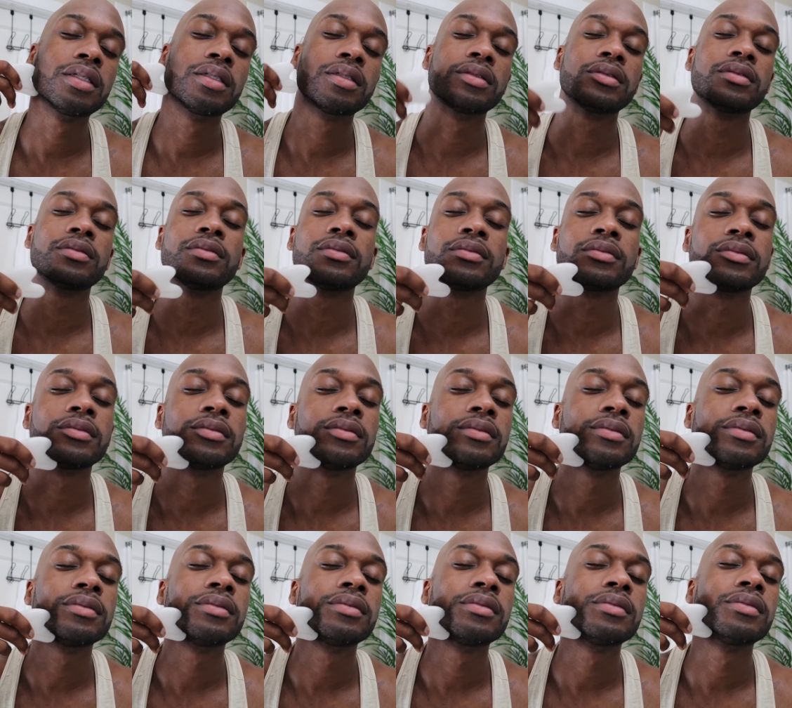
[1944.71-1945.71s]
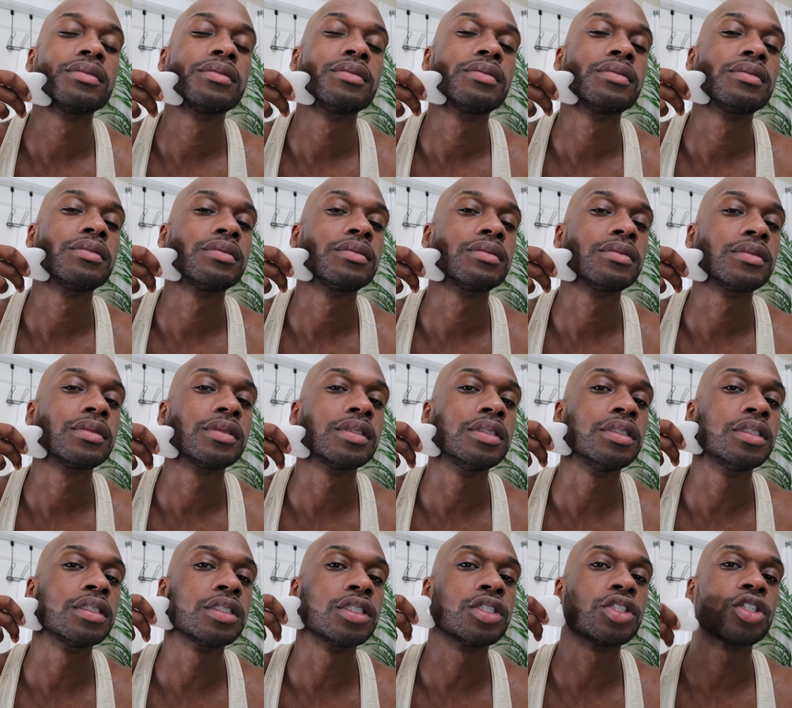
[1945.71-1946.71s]

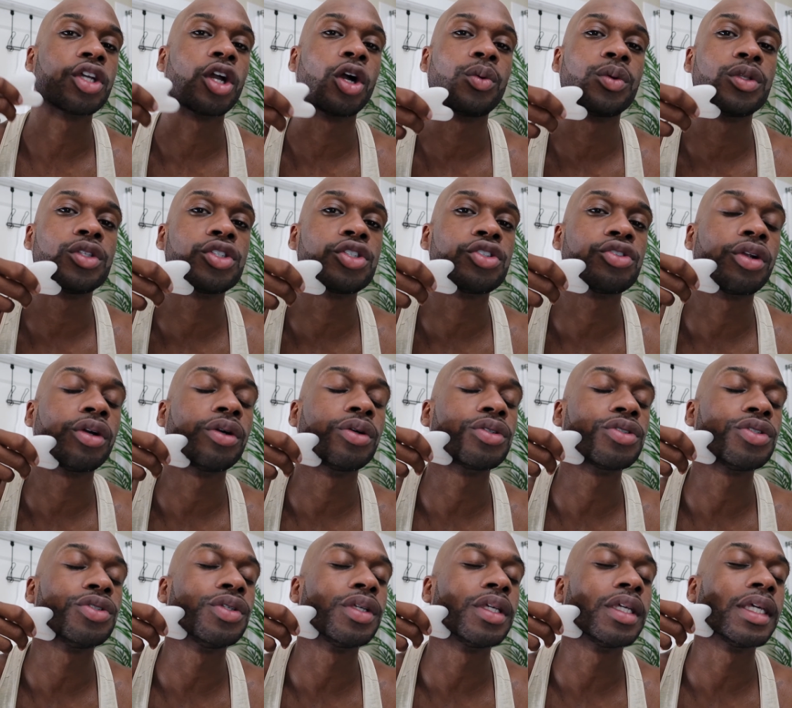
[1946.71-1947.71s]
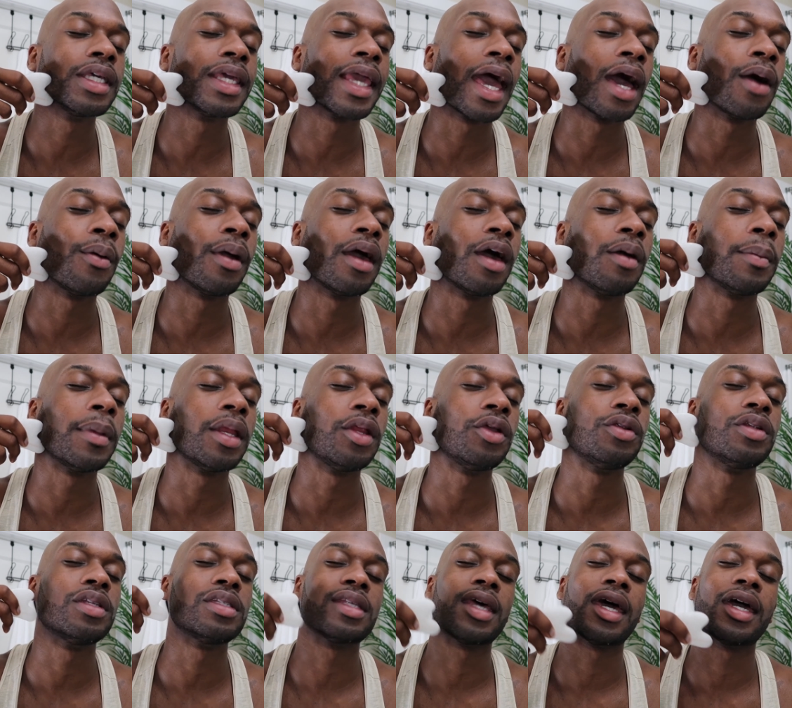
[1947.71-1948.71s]
You can just go in strokes. You can count how many you
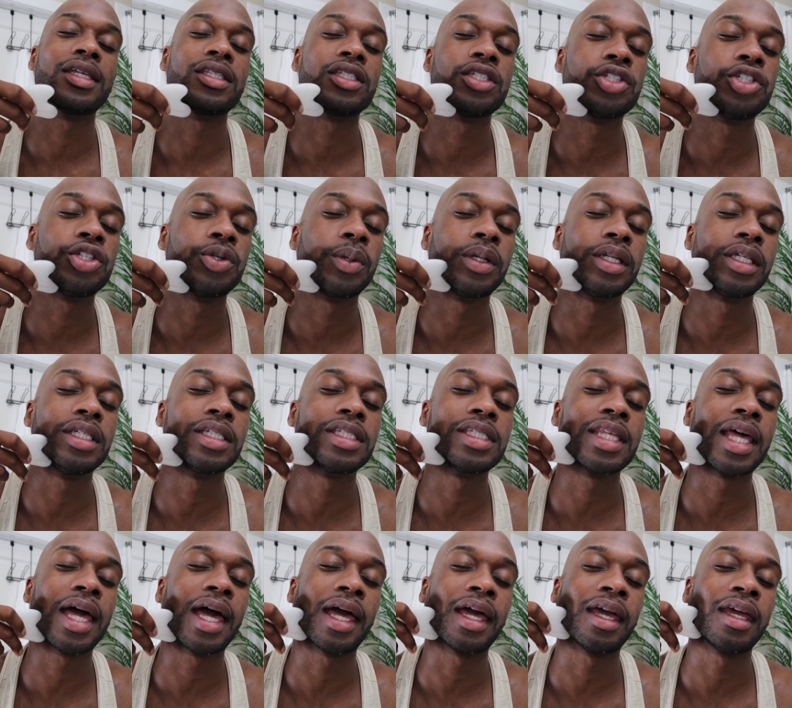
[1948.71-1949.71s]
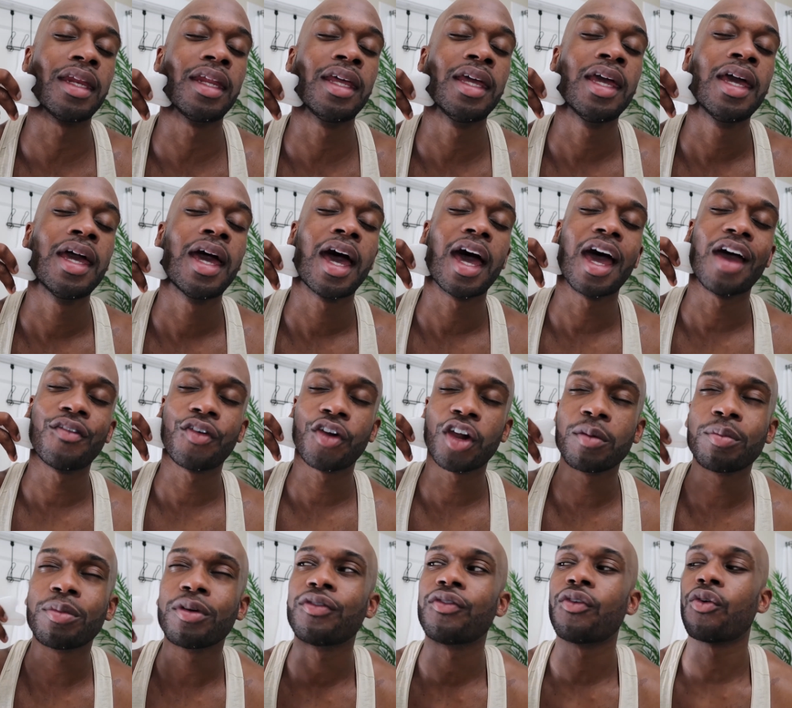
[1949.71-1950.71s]
decide to do on each side. I've
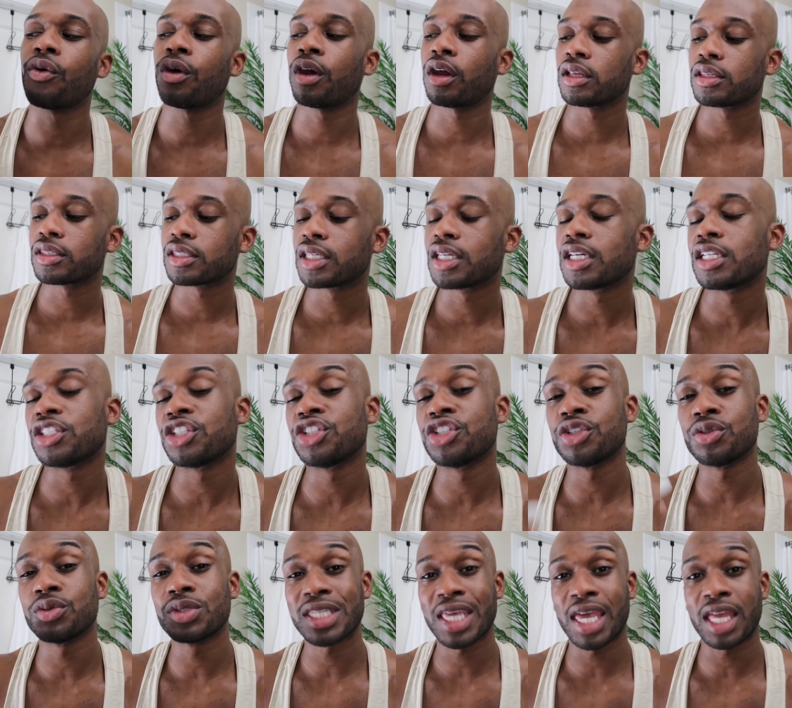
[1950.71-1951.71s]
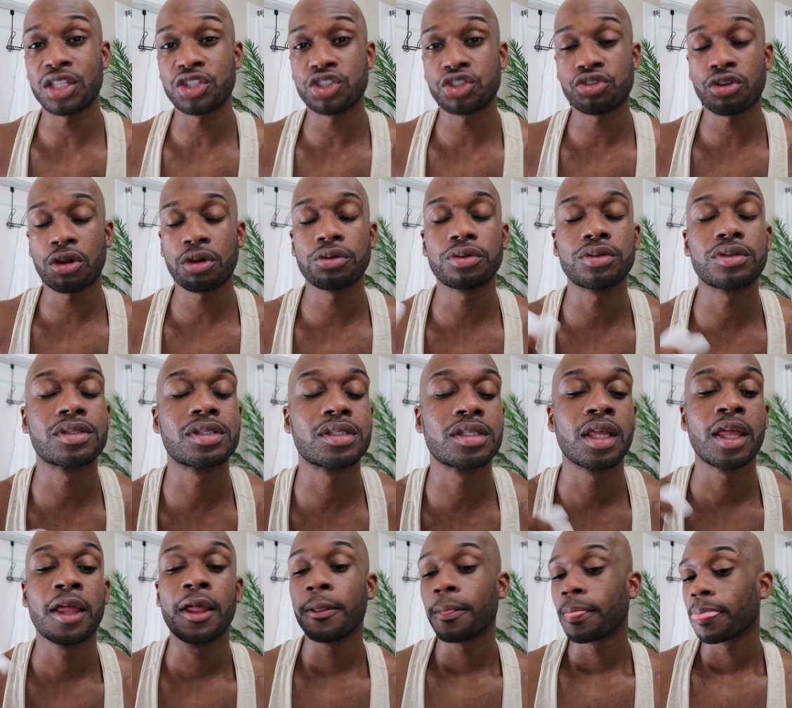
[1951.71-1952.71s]
heard before it's good to do 10 strokes.
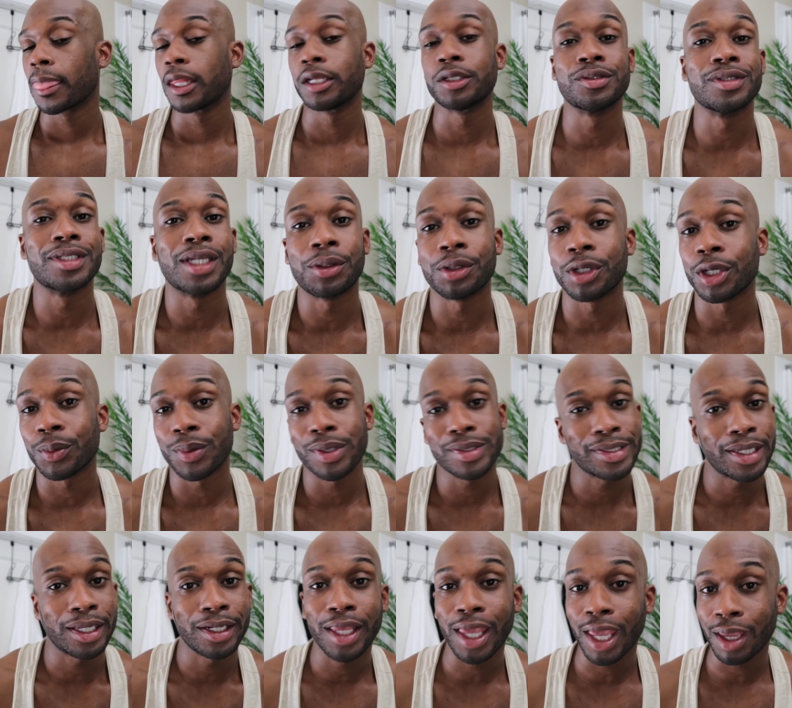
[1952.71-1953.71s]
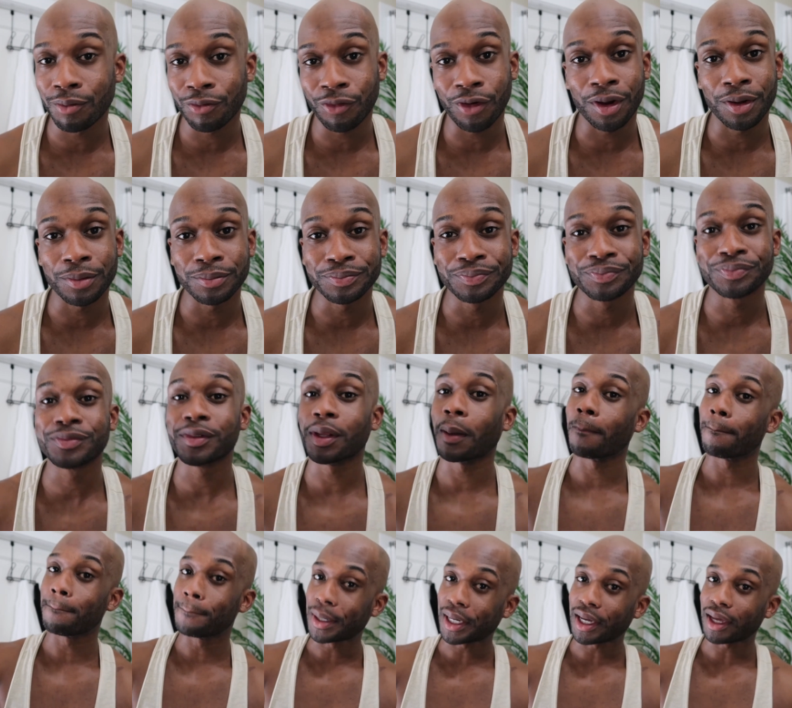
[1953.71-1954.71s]
Don't know where 10 came from,
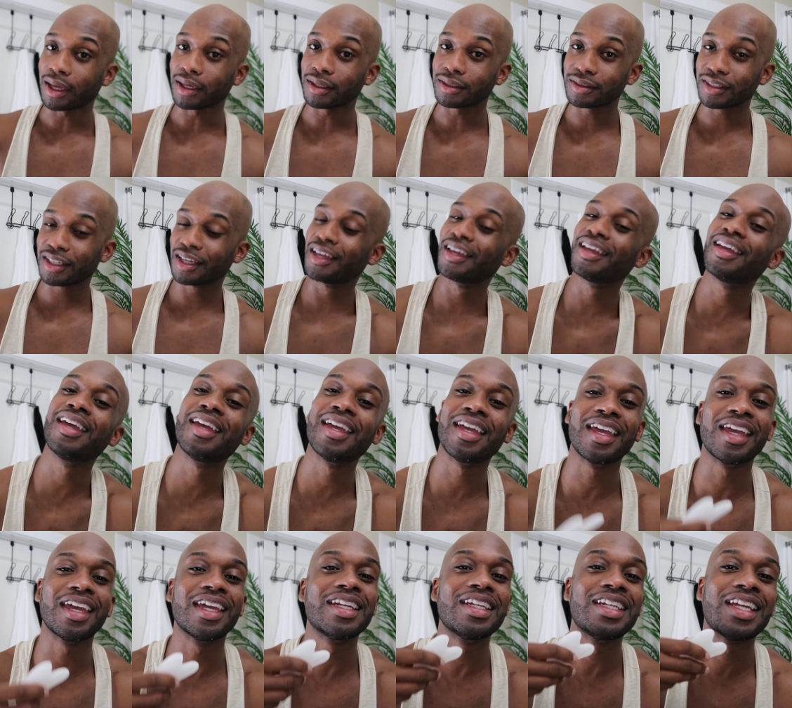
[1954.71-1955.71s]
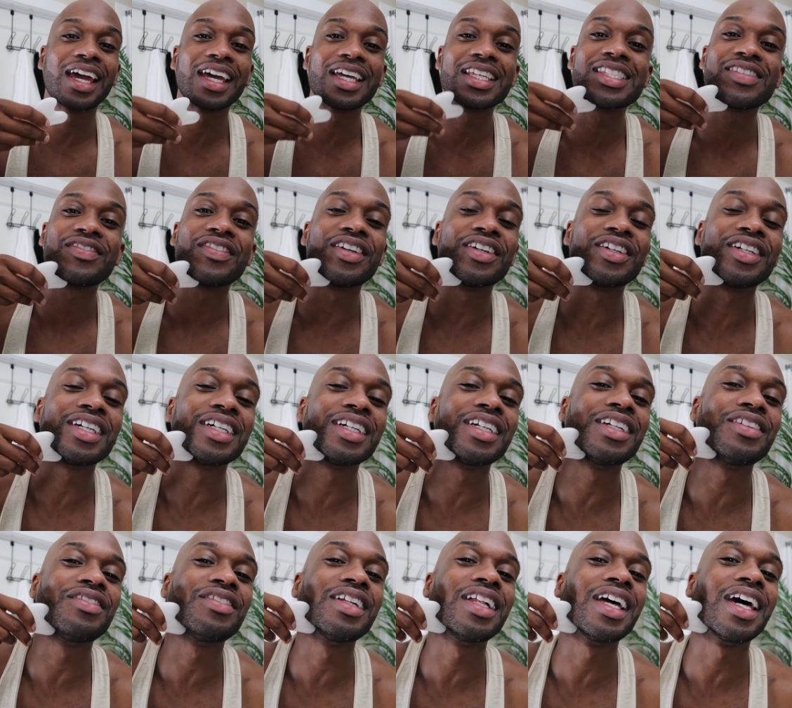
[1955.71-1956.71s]
but it does feel good
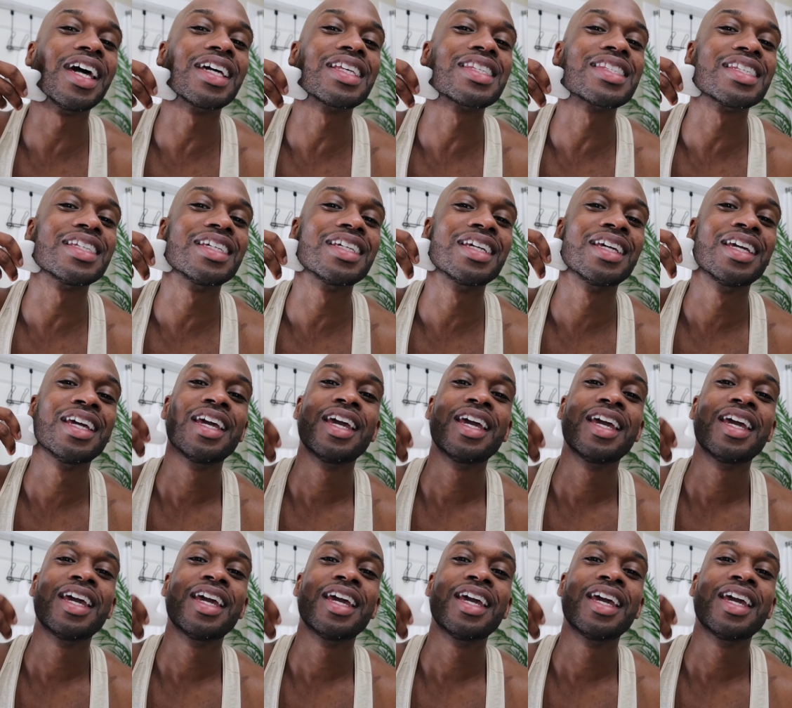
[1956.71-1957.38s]
and relaxing.